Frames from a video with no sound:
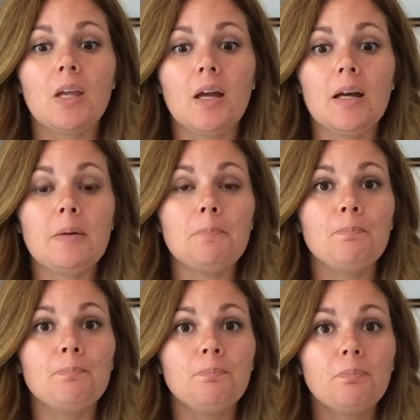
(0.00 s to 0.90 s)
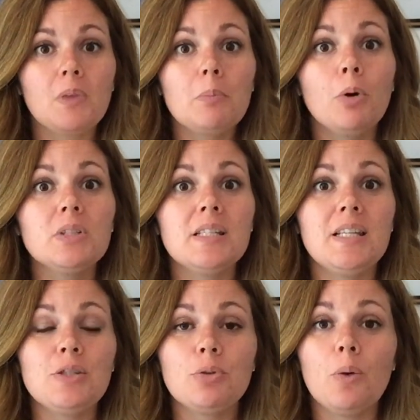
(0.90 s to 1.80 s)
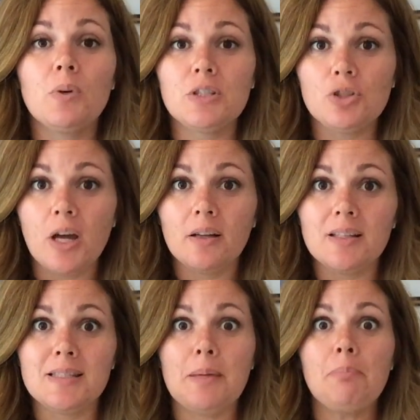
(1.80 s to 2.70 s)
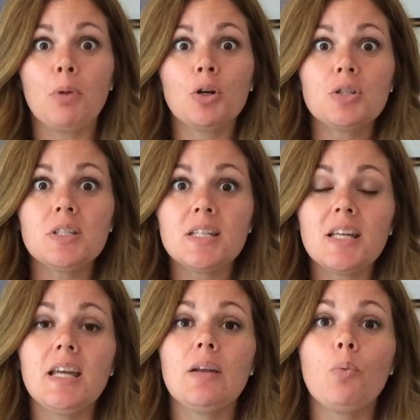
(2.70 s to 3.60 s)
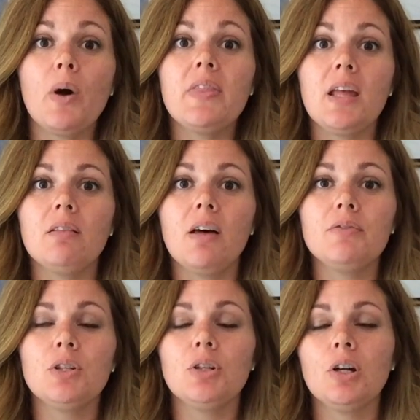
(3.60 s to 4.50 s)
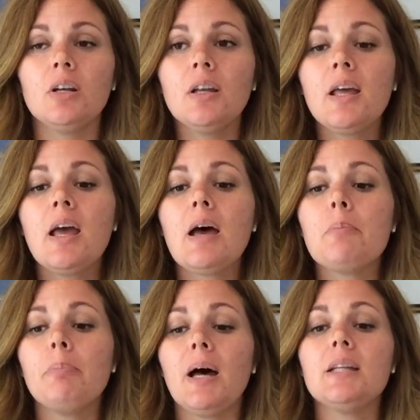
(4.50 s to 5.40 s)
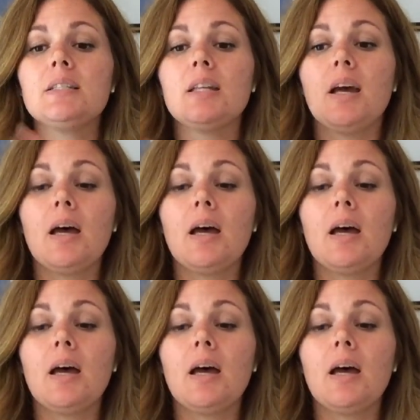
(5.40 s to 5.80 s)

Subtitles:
multisensory once a child is immersed in what they love to learn. But